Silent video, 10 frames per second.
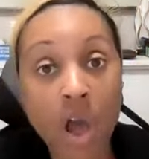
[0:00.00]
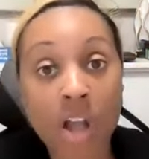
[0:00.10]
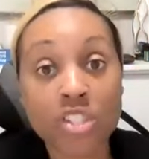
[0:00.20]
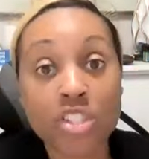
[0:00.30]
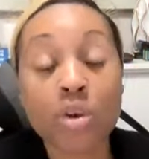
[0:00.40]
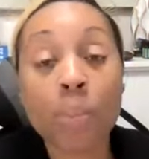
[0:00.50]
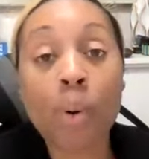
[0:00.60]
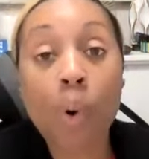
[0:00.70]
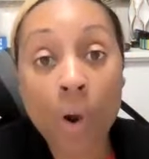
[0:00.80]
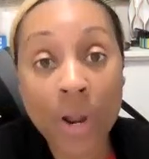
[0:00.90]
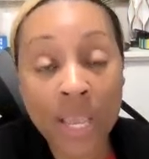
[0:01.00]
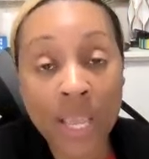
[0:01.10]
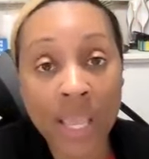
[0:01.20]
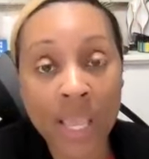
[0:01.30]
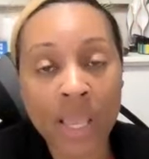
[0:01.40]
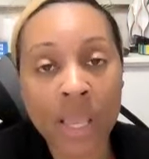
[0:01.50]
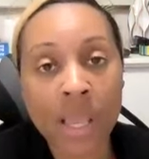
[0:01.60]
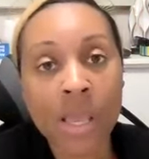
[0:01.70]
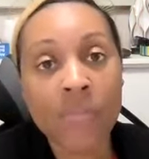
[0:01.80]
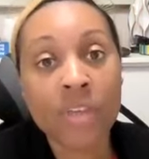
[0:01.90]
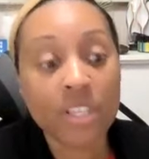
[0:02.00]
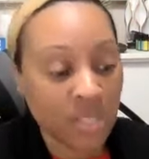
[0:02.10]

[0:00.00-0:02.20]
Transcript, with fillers: are supporting the,